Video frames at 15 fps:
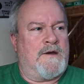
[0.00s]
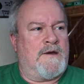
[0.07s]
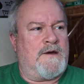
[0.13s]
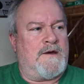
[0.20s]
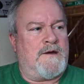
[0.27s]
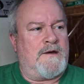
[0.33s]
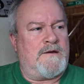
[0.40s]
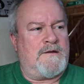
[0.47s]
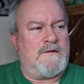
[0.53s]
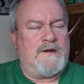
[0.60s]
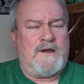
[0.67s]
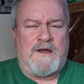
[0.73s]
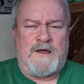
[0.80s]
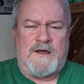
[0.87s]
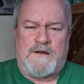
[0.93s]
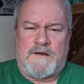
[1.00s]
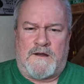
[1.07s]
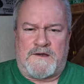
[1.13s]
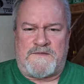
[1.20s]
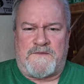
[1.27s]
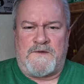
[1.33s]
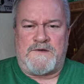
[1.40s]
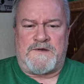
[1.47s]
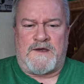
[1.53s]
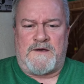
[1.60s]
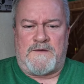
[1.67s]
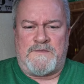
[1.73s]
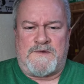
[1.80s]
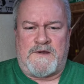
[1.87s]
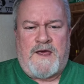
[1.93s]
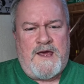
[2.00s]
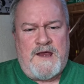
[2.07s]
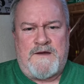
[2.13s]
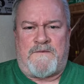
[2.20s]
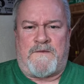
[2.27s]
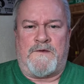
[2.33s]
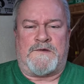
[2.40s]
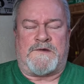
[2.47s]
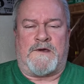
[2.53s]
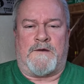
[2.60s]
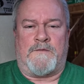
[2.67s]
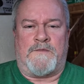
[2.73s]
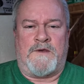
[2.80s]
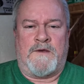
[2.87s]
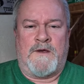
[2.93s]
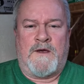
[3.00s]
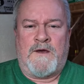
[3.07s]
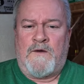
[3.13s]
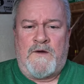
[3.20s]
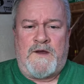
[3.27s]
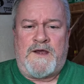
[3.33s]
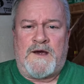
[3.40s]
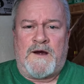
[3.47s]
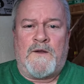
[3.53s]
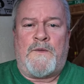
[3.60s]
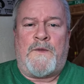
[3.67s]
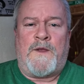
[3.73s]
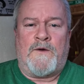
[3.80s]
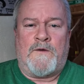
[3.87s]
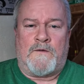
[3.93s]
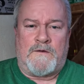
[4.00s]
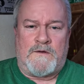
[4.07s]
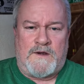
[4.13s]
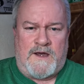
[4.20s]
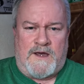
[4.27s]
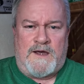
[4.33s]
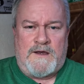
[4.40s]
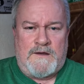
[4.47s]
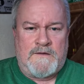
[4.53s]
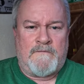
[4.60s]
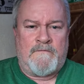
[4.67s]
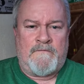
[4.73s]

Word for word: Uh, yeah, lost a few subs, gained a few subs. What you gonna do, huh?